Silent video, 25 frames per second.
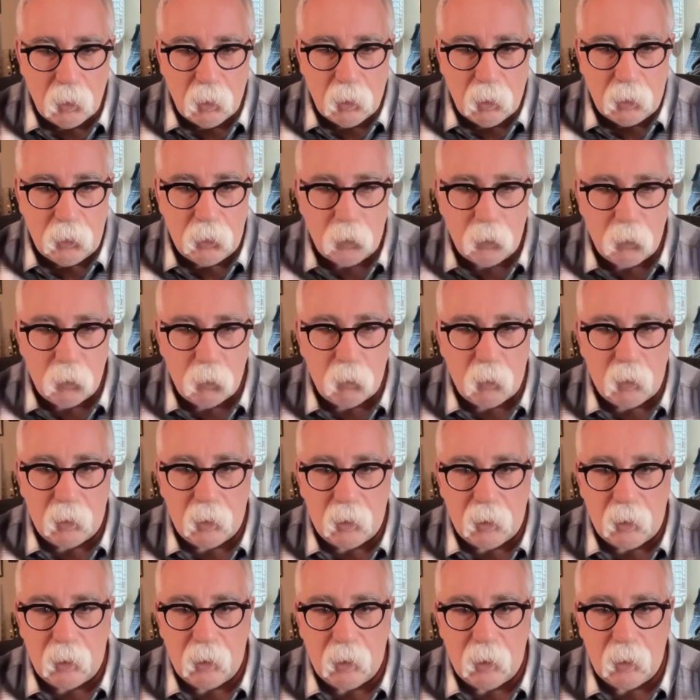you know
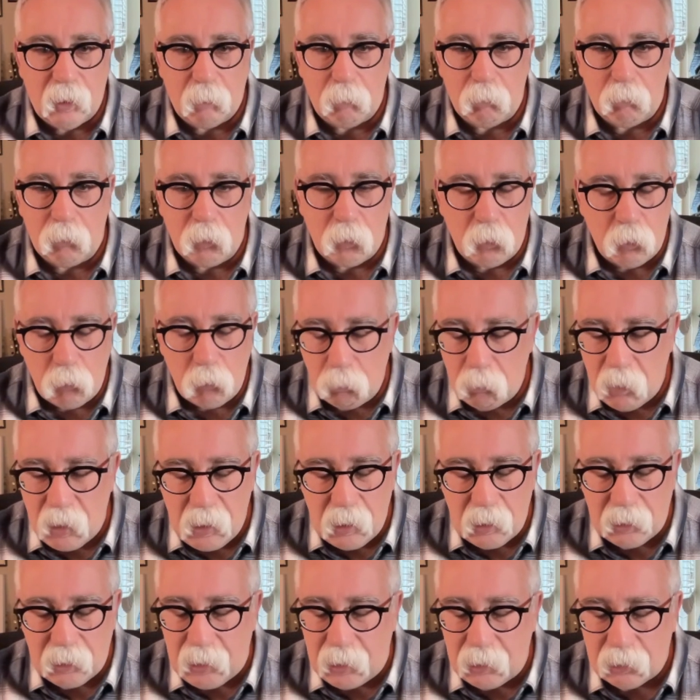um, you
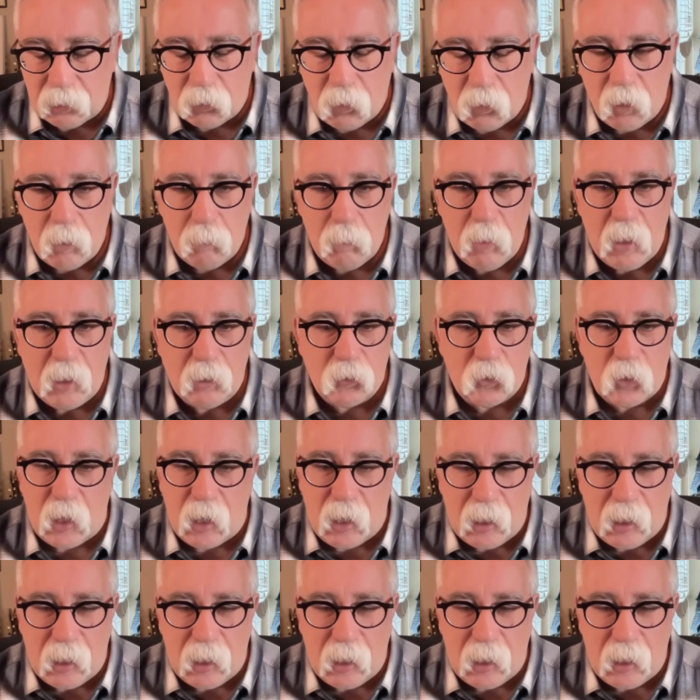may get comments